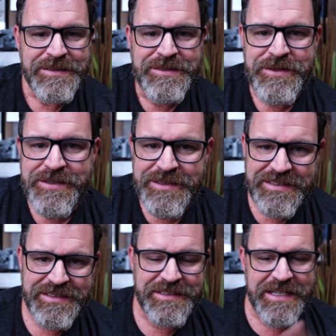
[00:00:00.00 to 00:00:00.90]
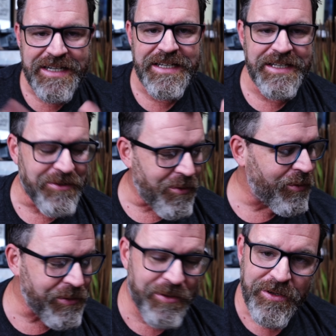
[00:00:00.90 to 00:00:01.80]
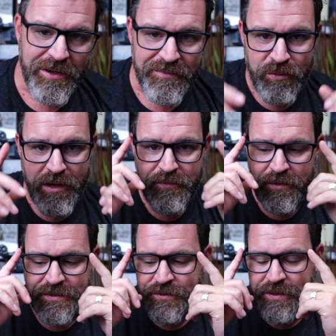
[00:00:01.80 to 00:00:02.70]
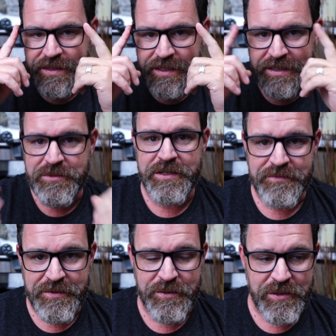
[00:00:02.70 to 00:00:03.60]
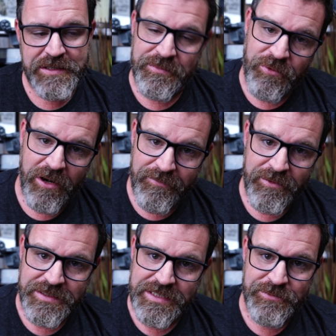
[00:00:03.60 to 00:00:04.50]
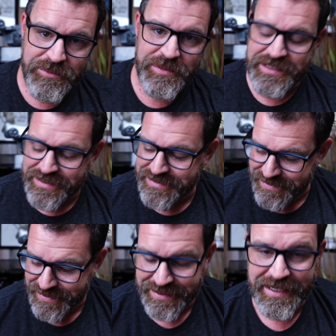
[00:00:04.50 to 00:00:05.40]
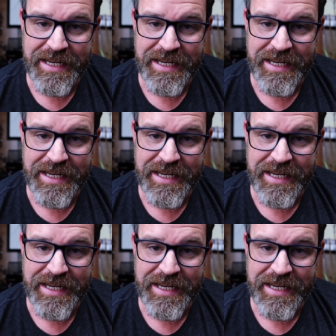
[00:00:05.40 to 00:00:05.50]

So the list is not in order of preference or anything, but if there was a preference, it would be this thing.